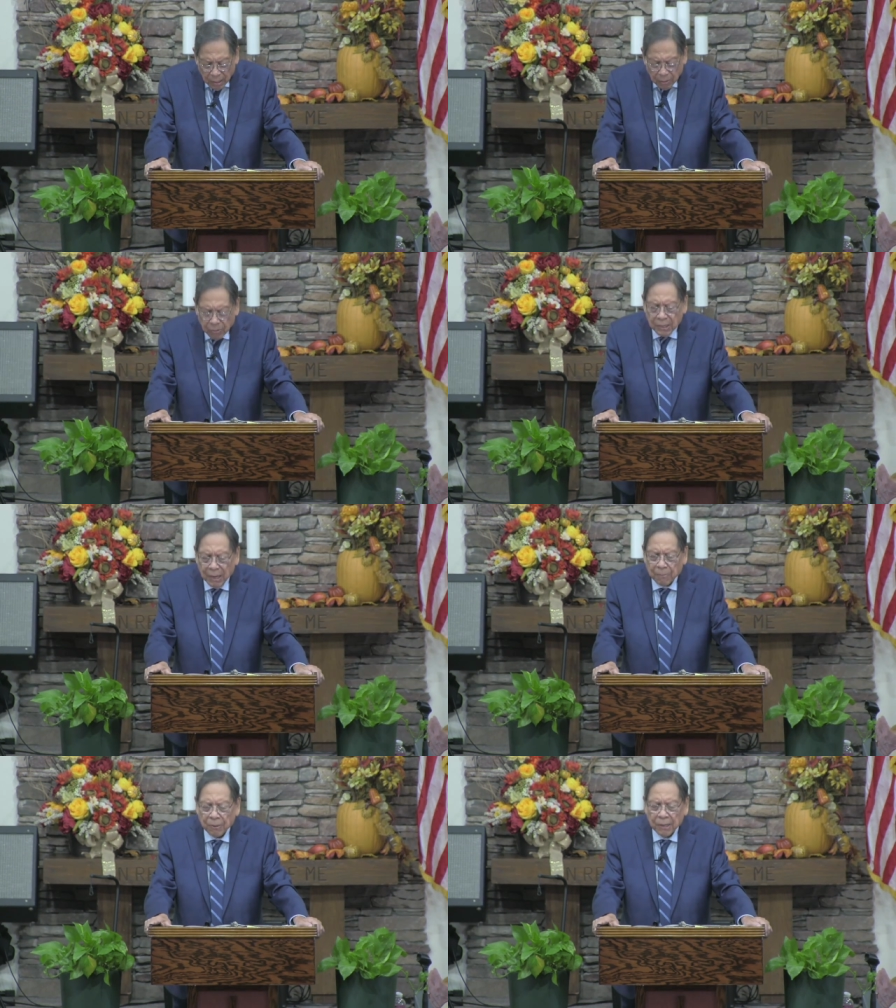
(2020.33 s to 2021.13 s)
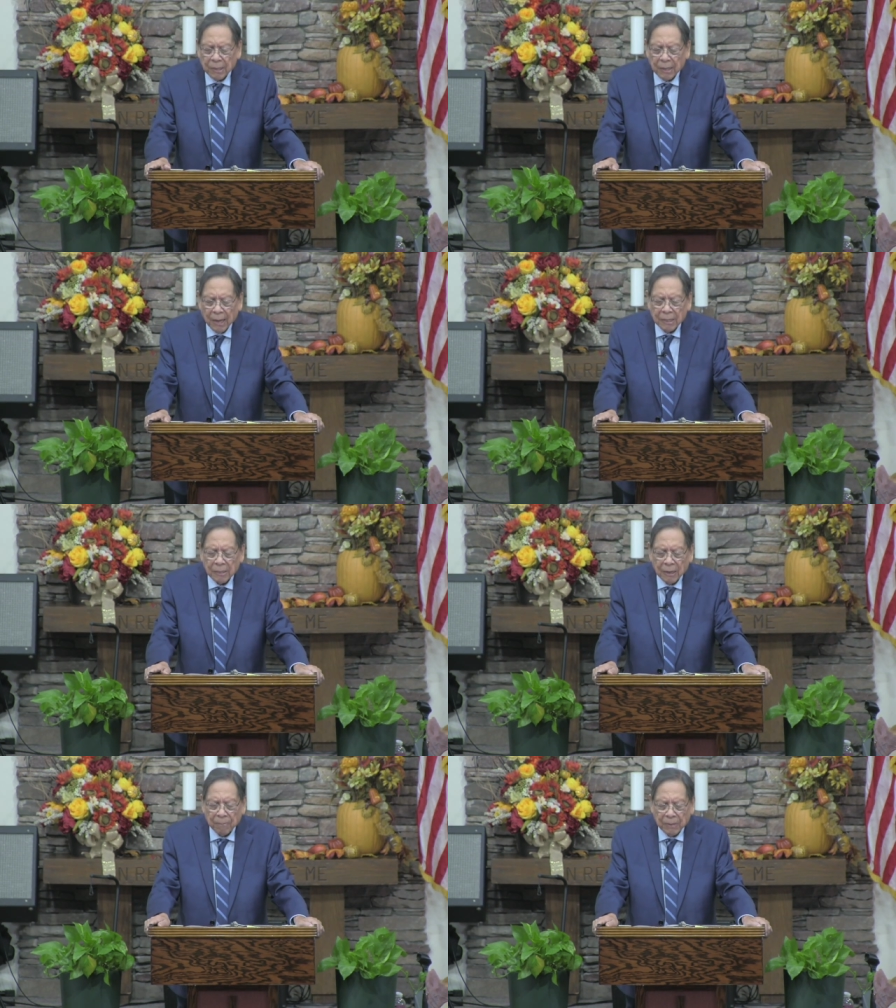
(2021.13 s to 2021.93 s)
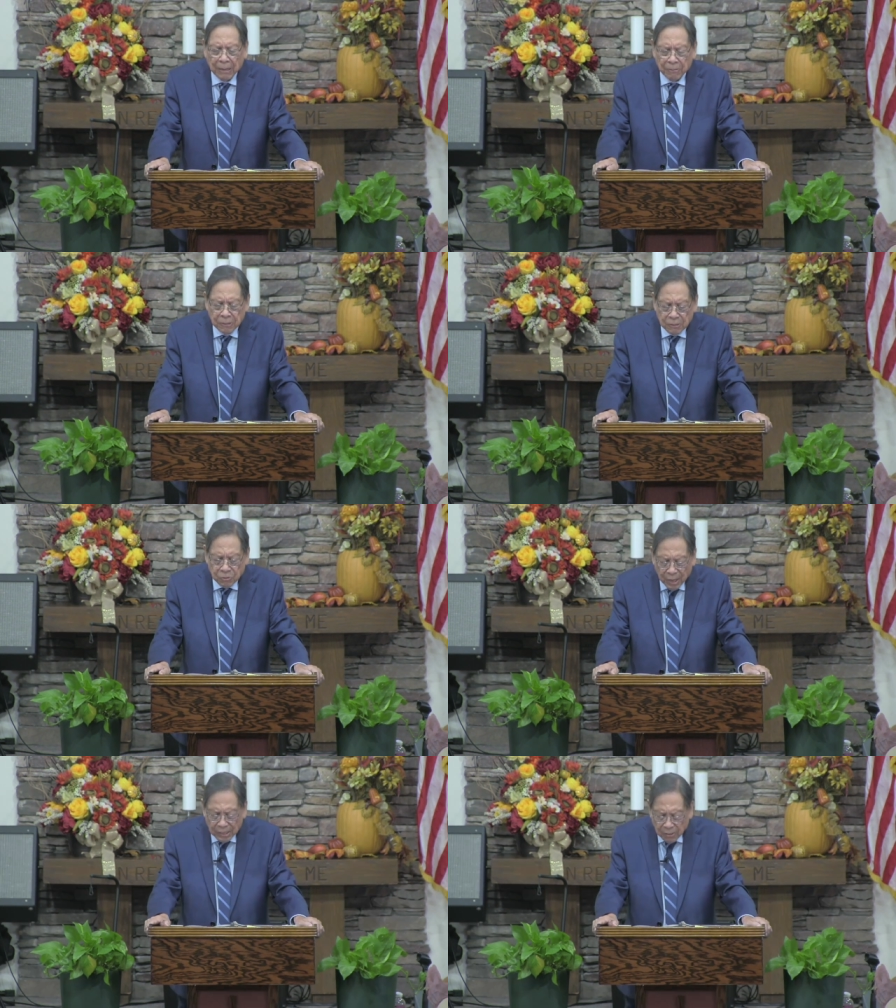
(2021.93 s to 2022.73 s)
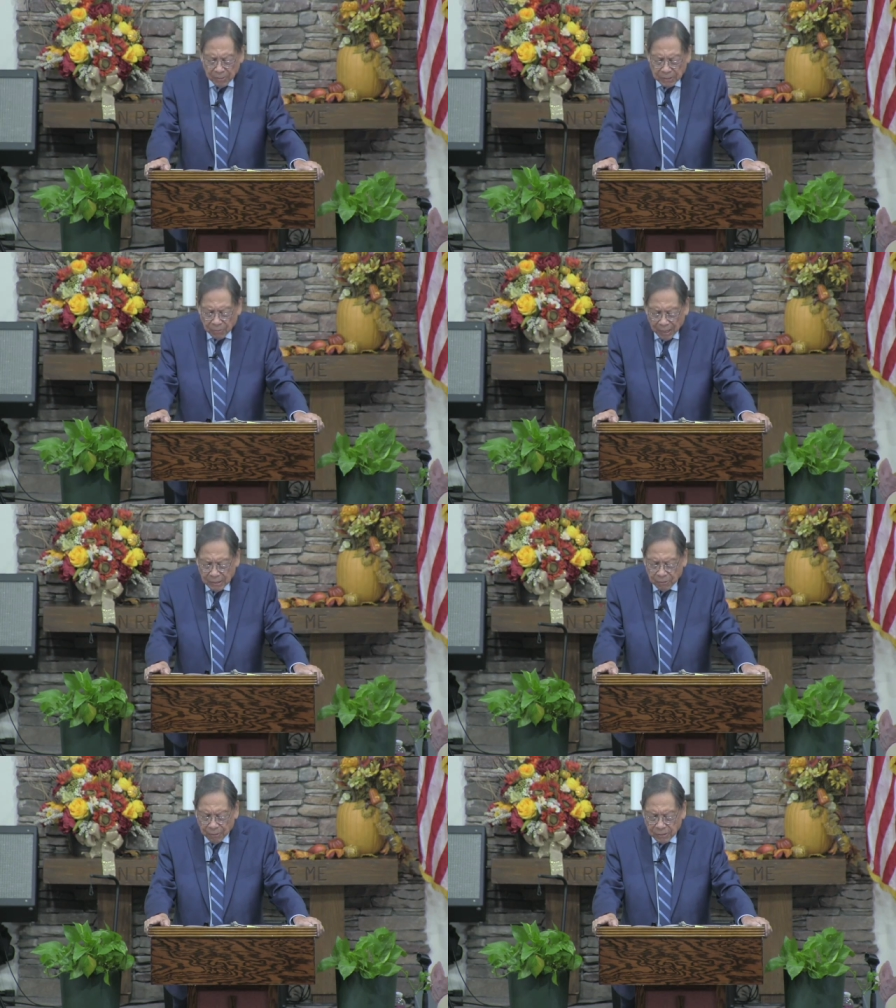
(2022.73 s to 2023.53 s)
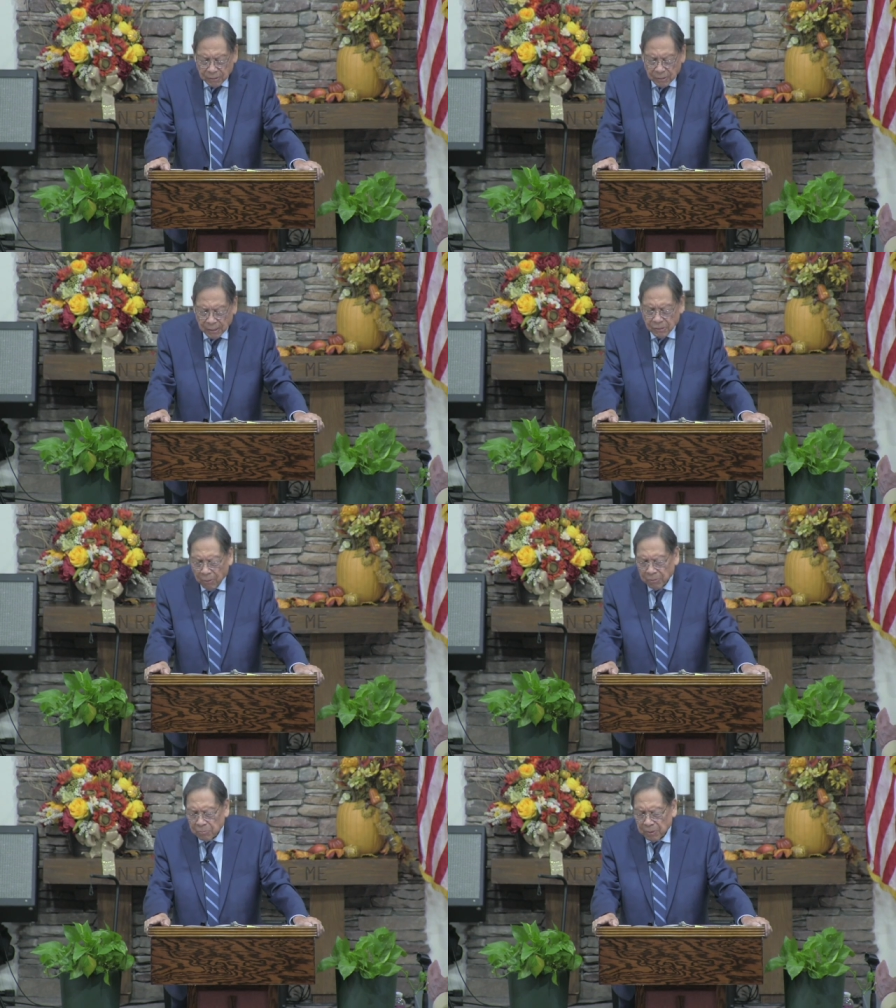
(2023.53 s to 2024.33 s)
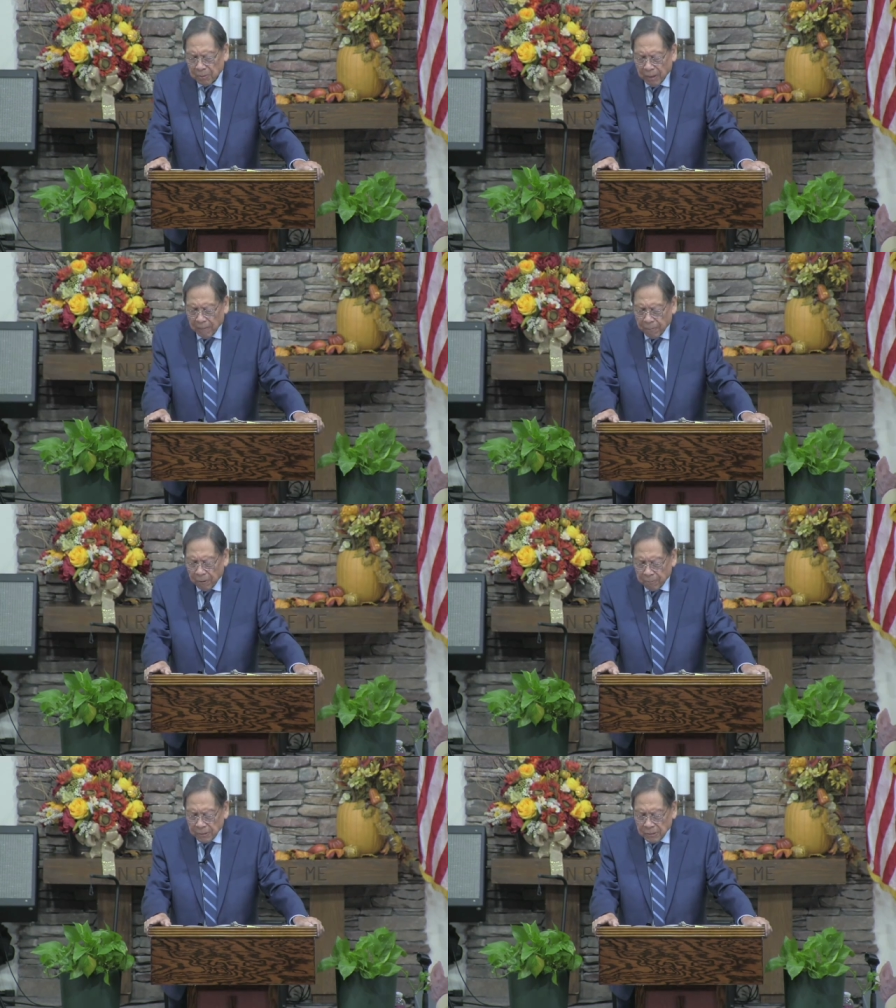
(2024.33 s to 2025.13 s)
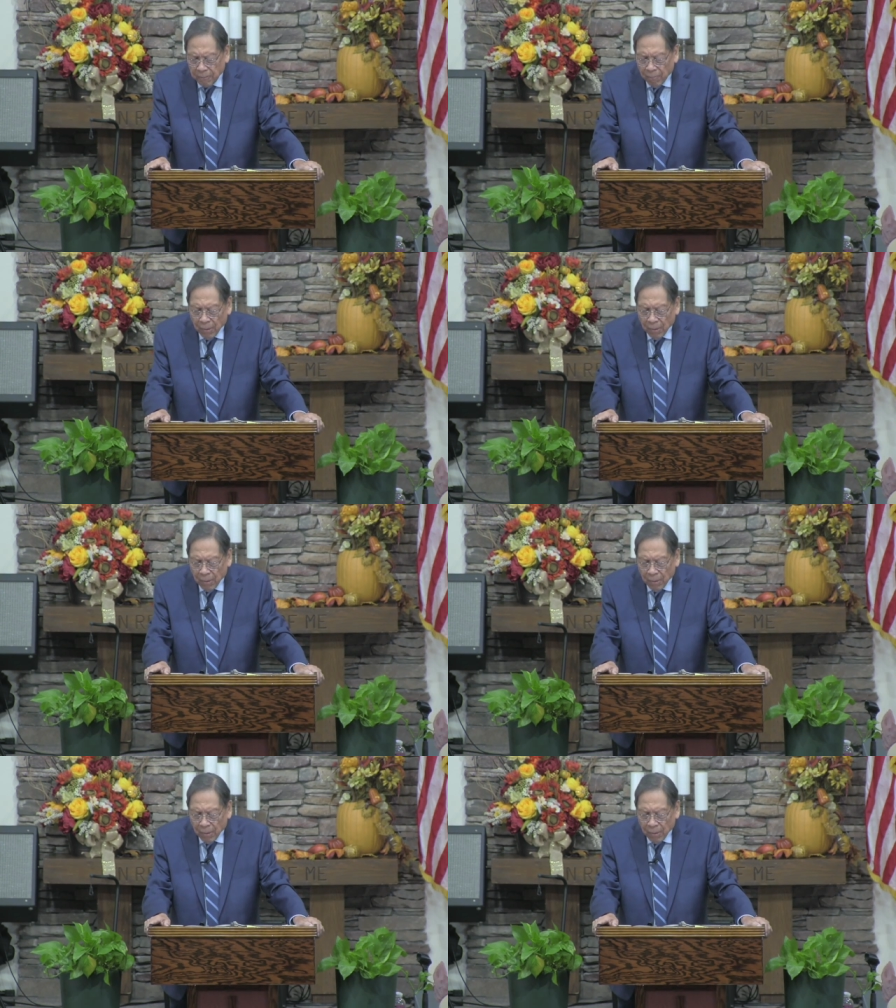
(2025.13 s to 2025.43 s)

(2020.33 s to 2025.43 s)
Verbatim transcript: Lord, and I pray to God that I've been able to direct them in the right direction. That's always been my purpose.